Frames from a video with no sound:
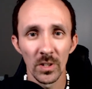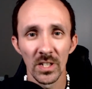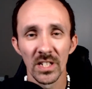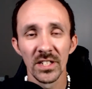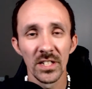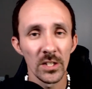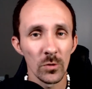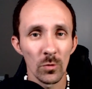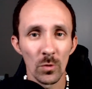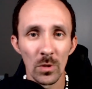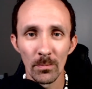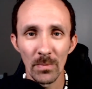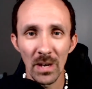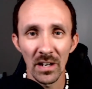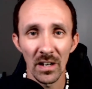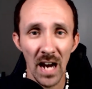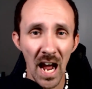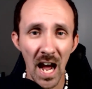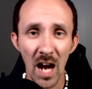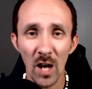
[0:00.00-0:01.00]
It doesn't really matter
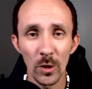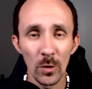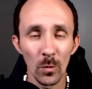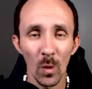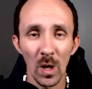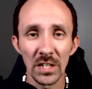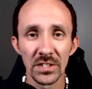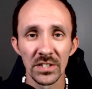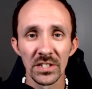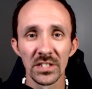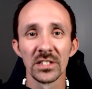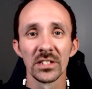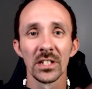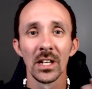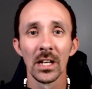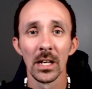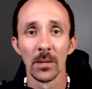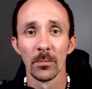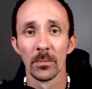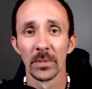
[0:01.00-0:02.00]
how you watch these
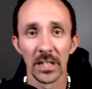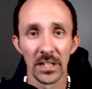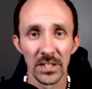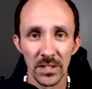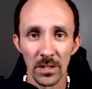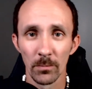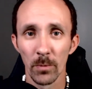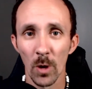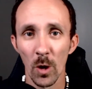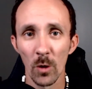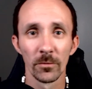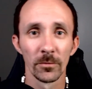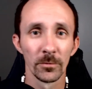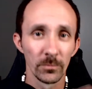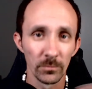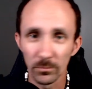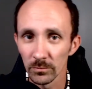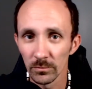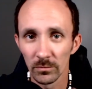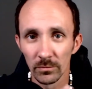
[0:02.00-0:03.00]
because they both,
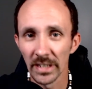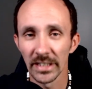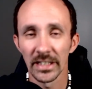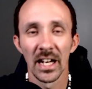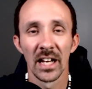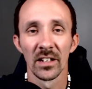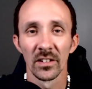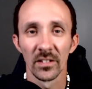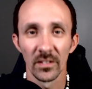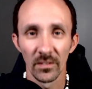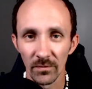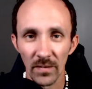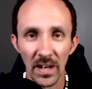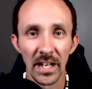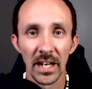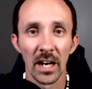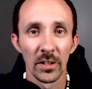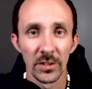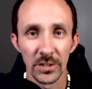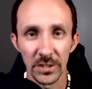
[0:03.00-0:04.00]
they kind of fan
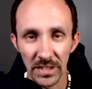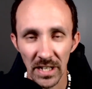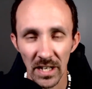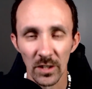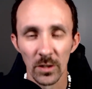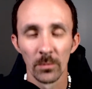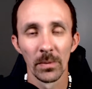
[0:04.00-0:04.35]
out together.